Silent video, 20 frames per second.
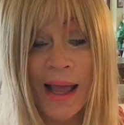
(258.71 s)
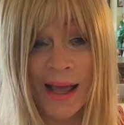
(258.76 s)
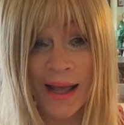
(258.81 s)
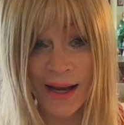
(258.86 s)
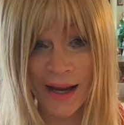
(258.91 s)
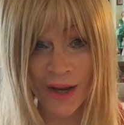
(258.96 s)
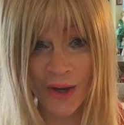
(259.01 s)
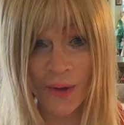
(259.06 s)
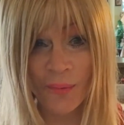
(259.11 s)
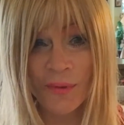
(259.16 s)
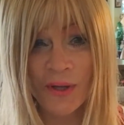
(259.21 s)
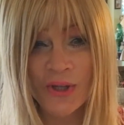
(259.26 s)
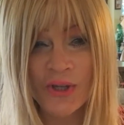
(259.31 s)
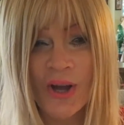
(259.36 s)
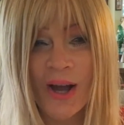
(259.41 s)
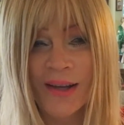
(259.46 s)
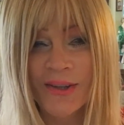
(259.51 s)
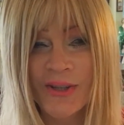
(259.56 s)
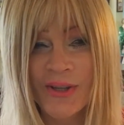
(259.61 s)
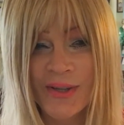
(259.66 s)
and I hope to
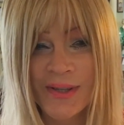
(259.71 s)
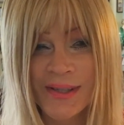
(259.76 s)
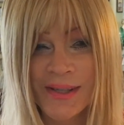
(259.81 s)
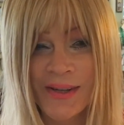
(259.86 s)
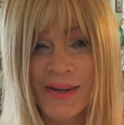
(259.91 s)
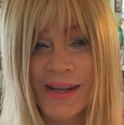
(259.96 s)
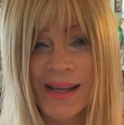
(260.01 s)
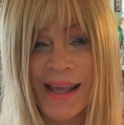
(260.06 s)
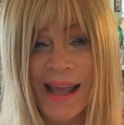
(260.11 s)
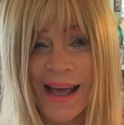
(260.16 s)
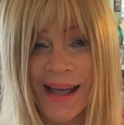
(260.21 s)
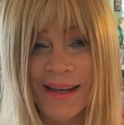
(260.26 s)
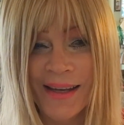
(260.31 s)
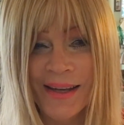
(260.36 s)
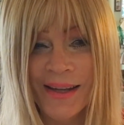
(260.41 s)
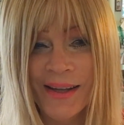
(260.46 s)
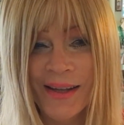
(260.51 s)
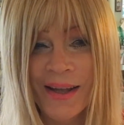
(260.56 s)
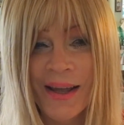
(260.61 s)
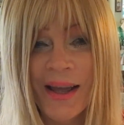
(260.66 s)
talk to you soon again.